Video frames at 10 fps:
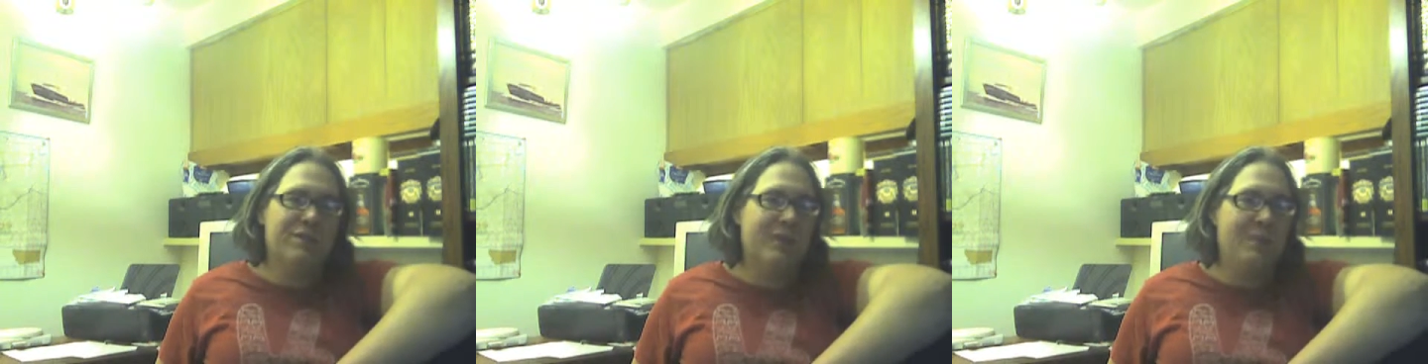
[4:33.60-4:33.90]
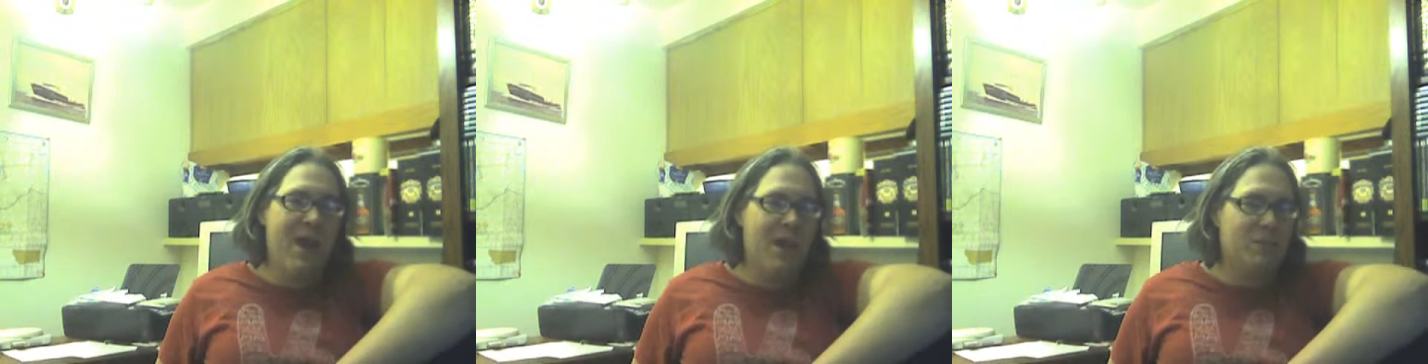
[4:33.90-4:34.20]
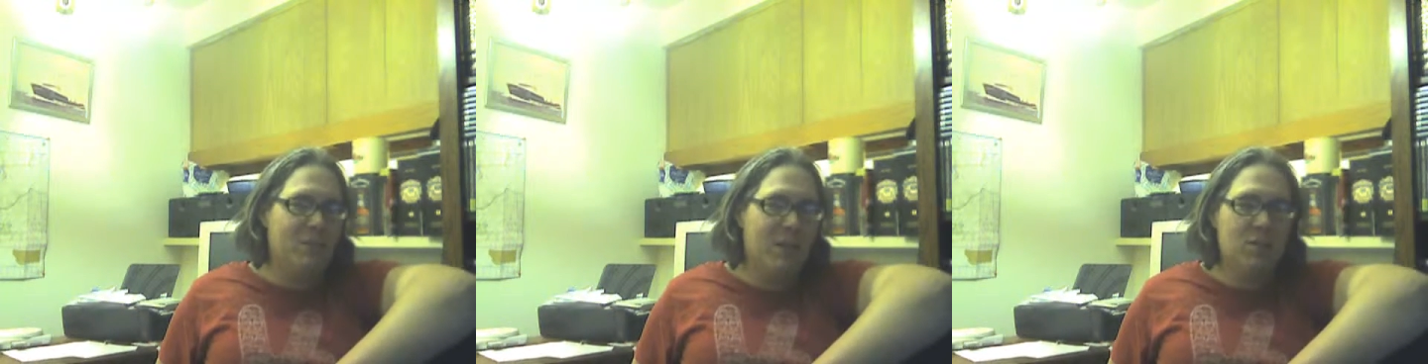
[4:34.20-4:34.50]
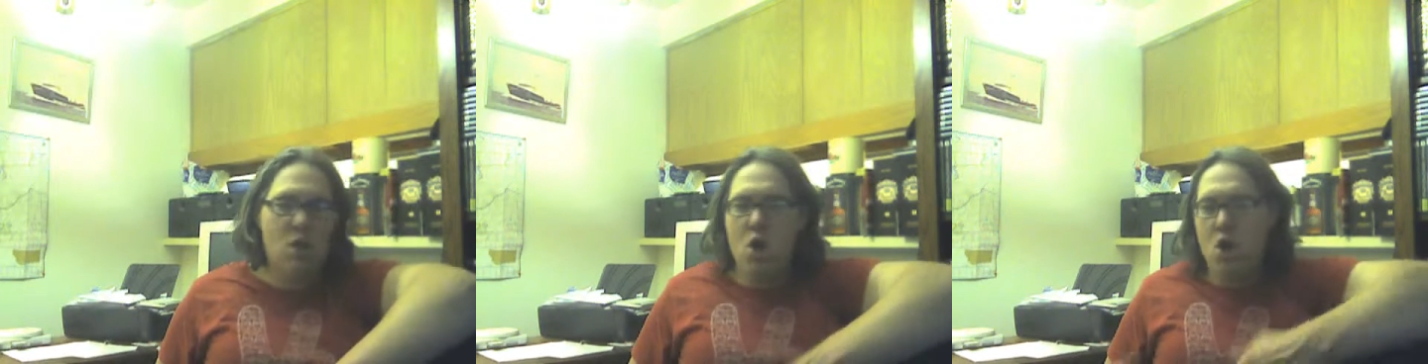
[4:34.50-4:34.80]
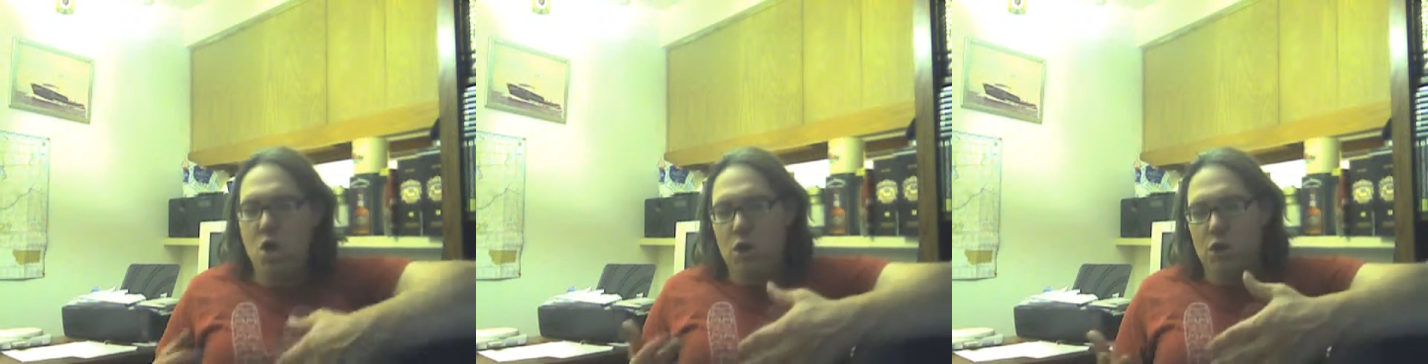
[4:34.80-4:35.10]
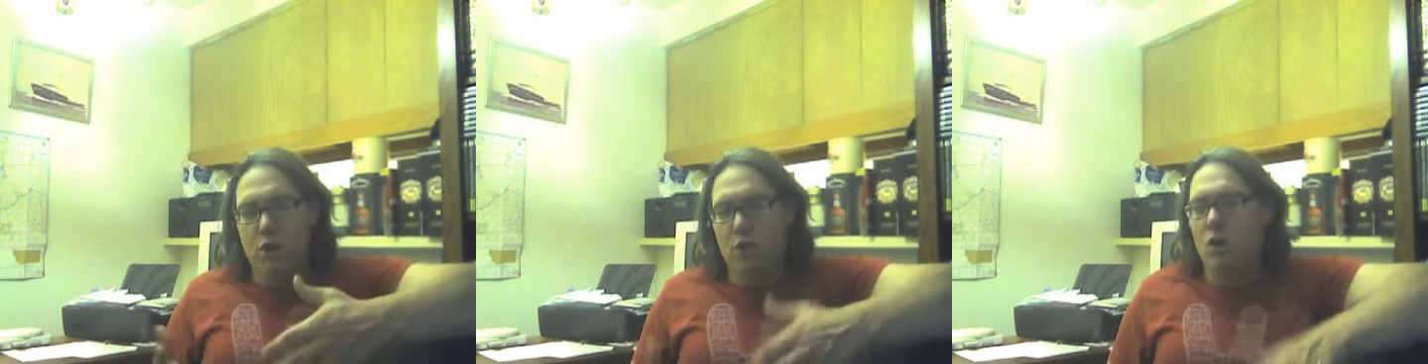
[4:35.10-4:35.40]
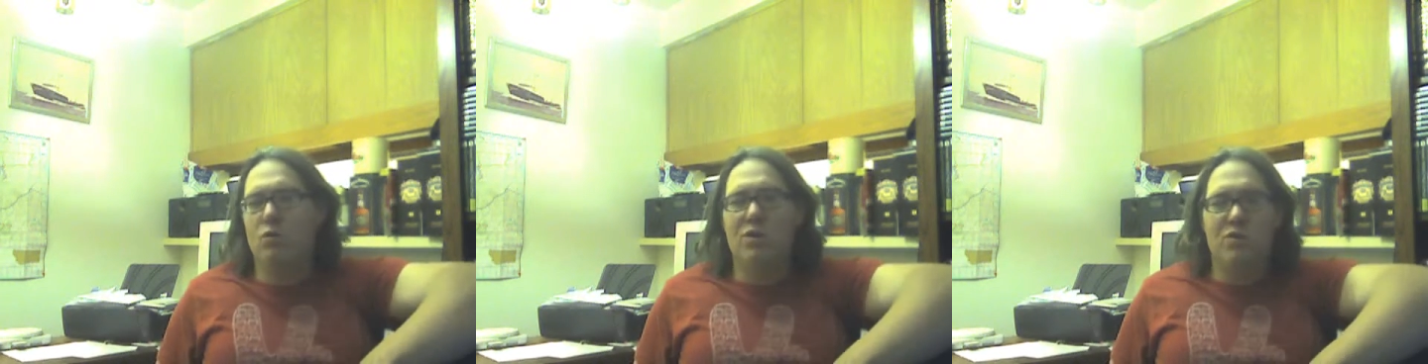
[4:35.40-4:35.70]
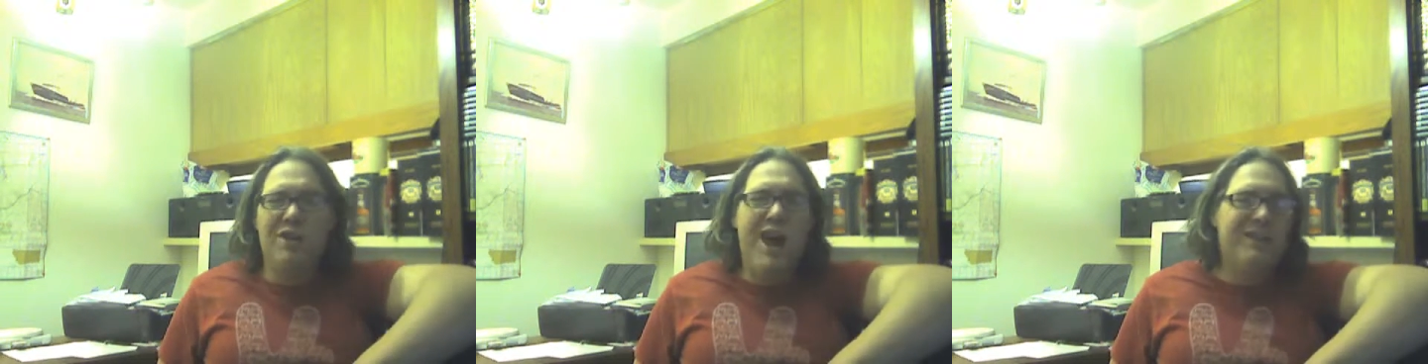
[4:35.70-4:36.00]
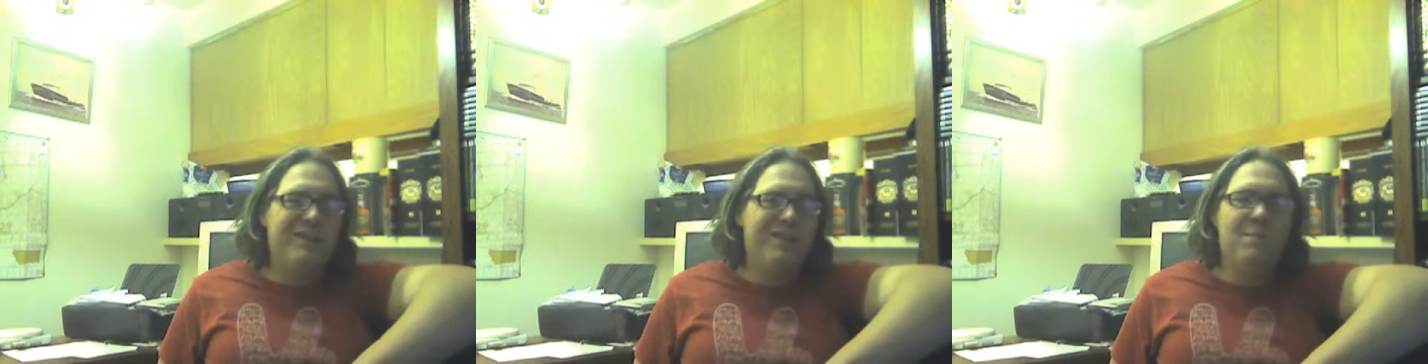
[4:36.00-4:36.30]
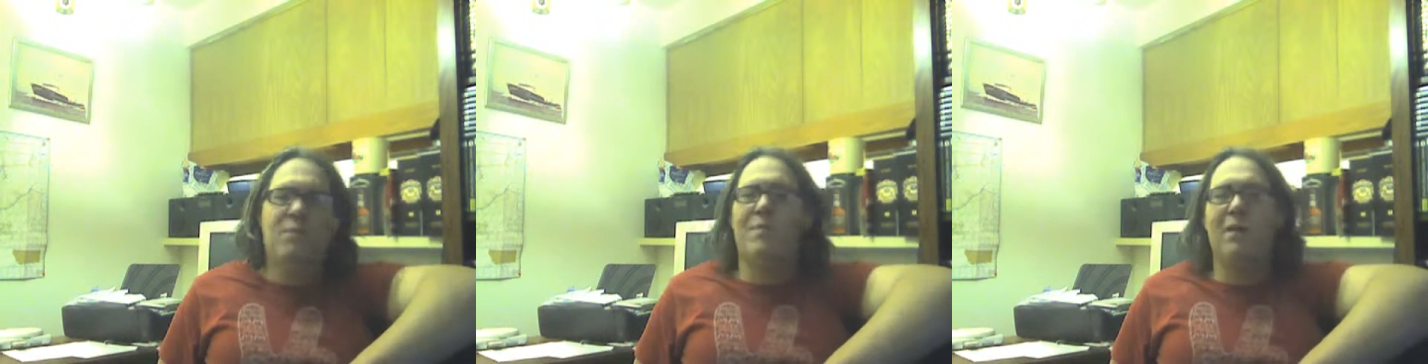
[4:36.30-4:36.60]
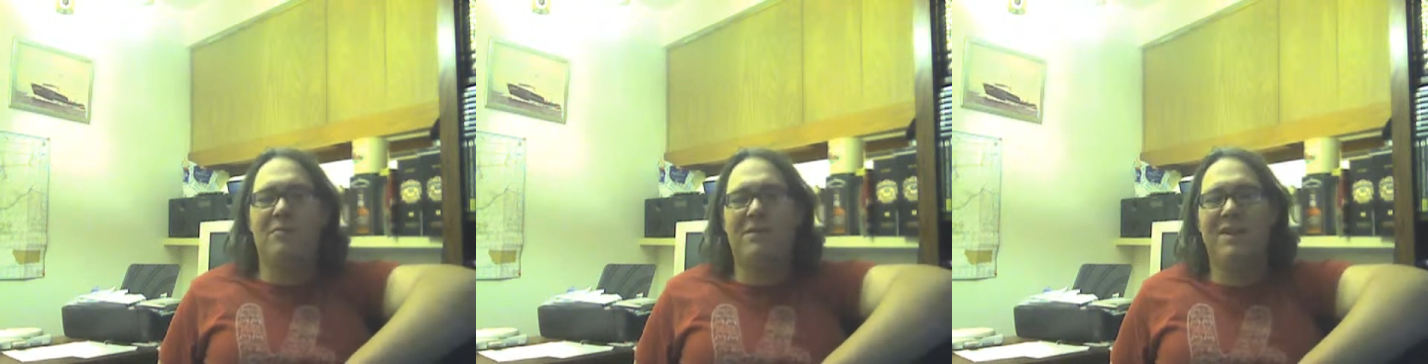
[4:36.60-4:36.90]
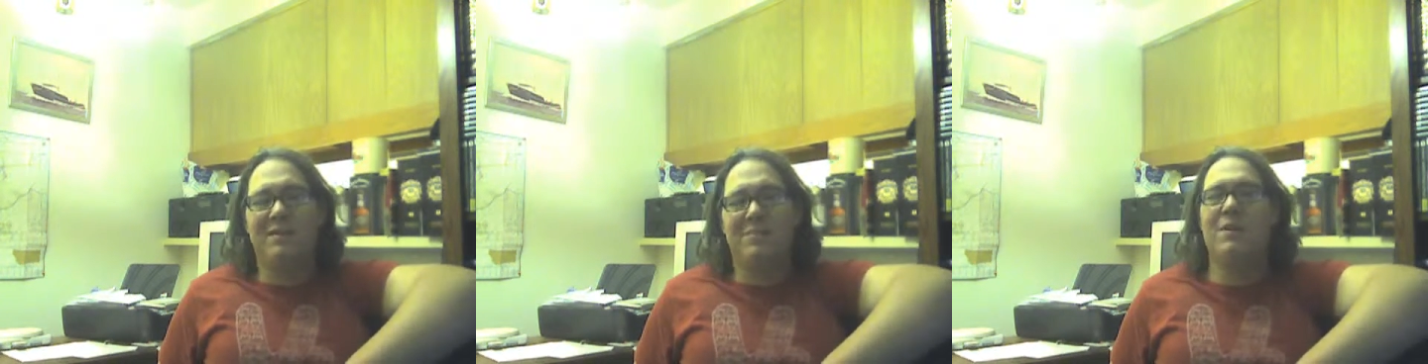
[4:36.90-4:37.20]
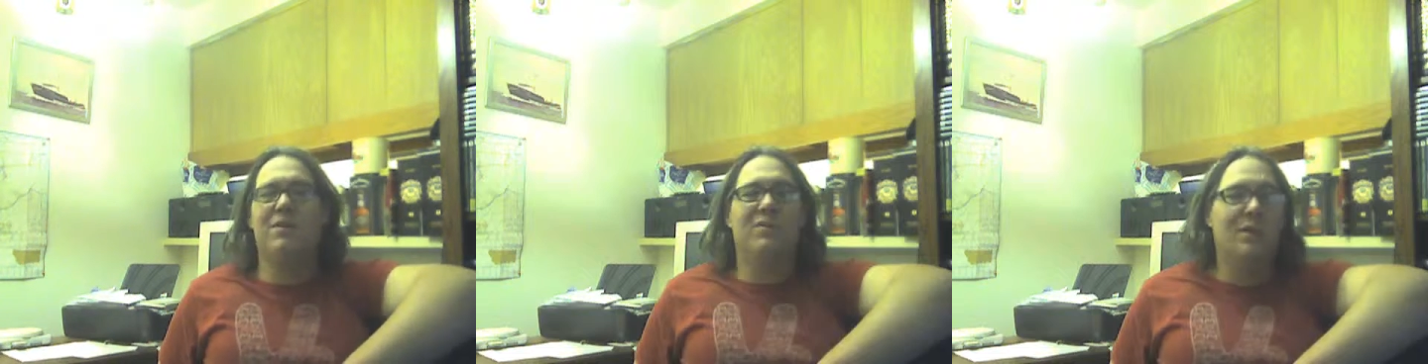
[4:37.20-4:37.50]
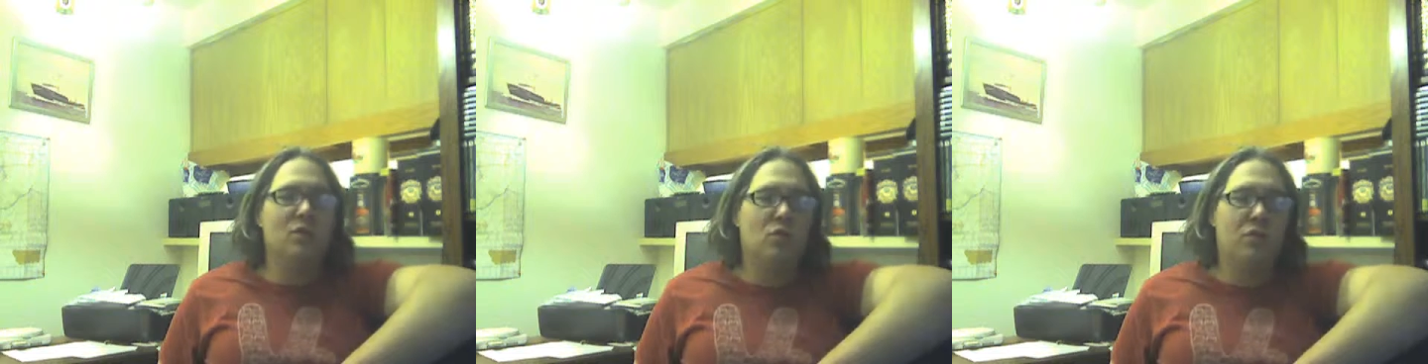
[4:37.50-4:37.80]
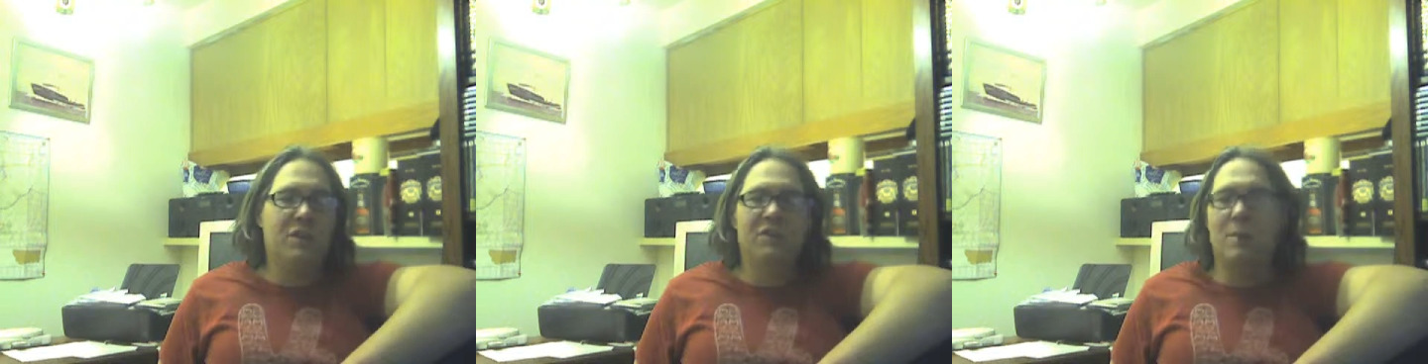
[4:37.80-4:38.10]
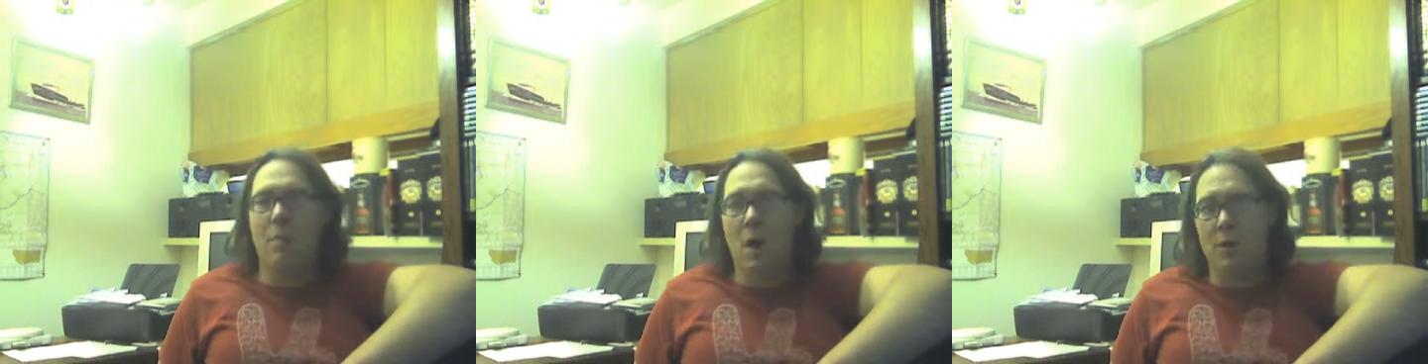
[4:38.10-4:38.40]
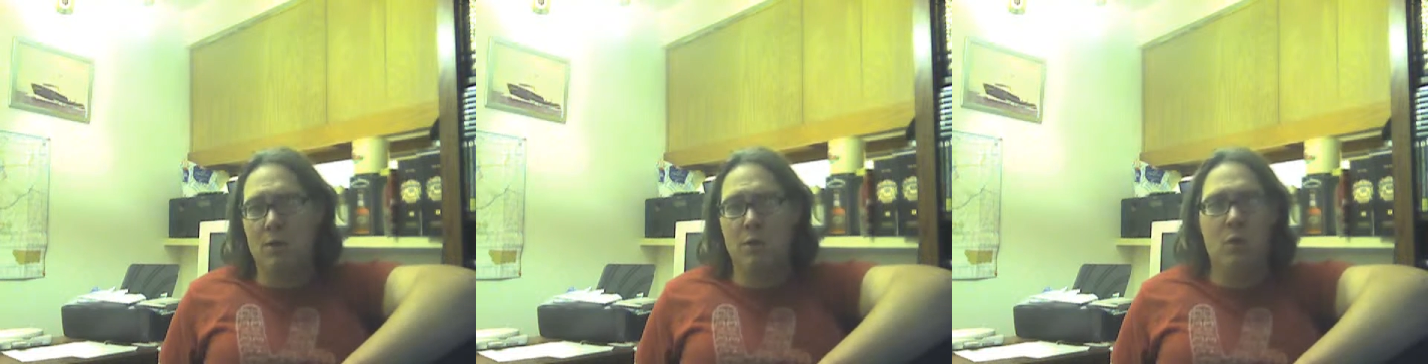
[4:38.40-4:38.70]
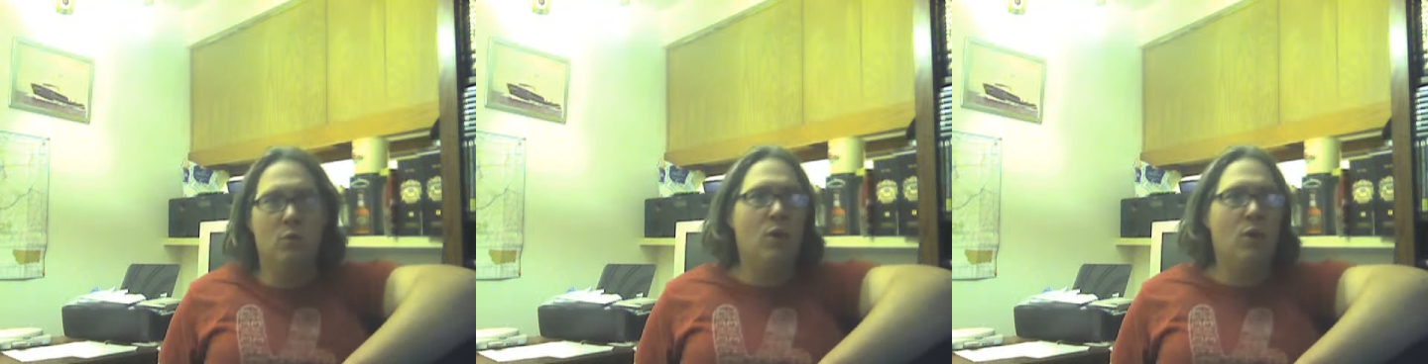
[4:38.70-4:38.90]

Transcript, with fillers: in some aspects, you know, you talk to them about intimate things or things that bother you.